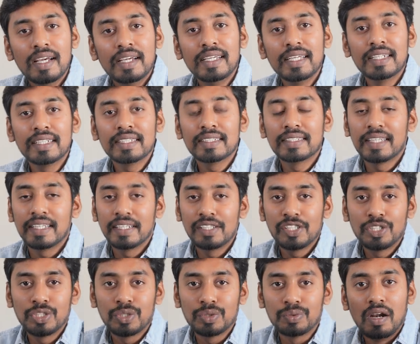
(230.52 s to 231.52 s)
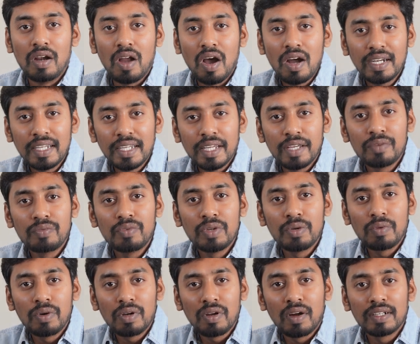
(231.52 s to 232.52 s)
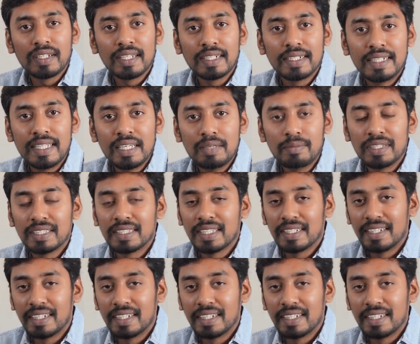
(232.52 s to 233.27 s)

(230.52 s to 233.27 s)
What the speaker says: here is the issue. Not everyone on the team is a